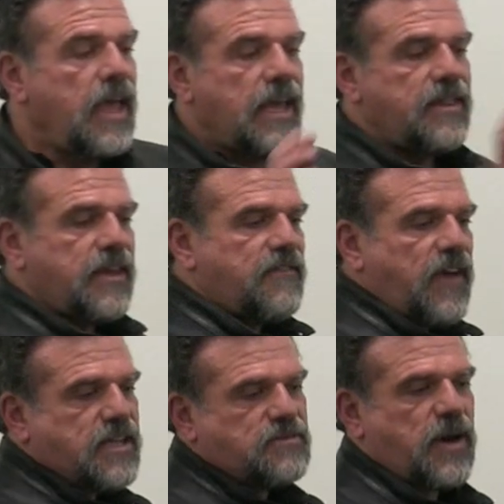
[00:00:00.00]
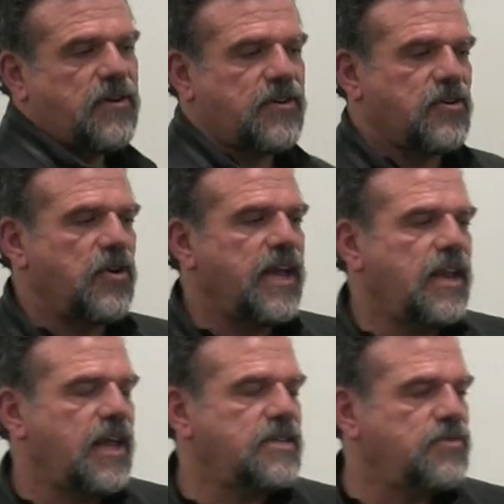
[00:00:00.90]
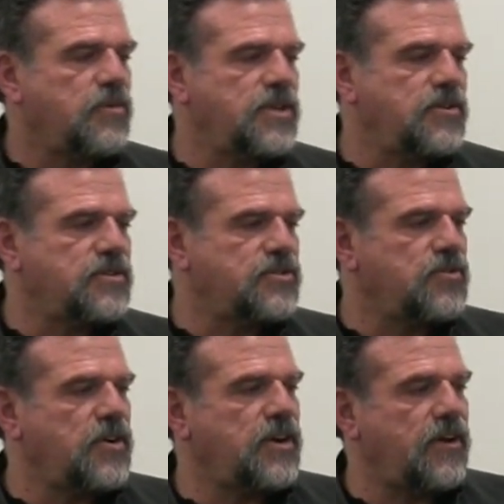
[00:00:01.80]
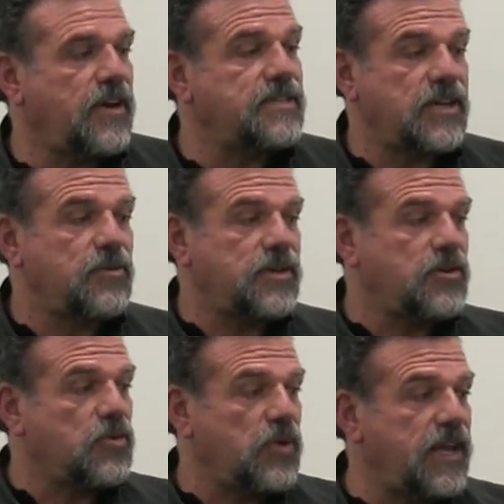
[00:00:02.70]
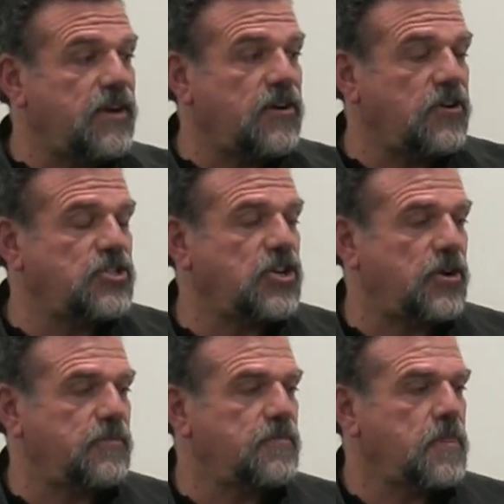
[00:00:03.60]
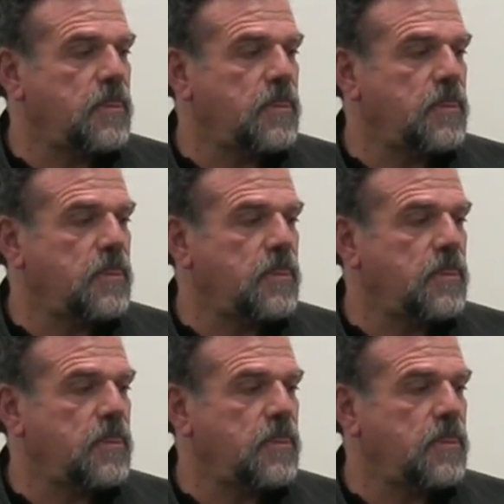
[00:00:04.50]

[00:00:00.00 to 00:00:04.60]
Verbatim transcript: In the Advanced Power to Create class, what we do extraordinary is that we create an art show.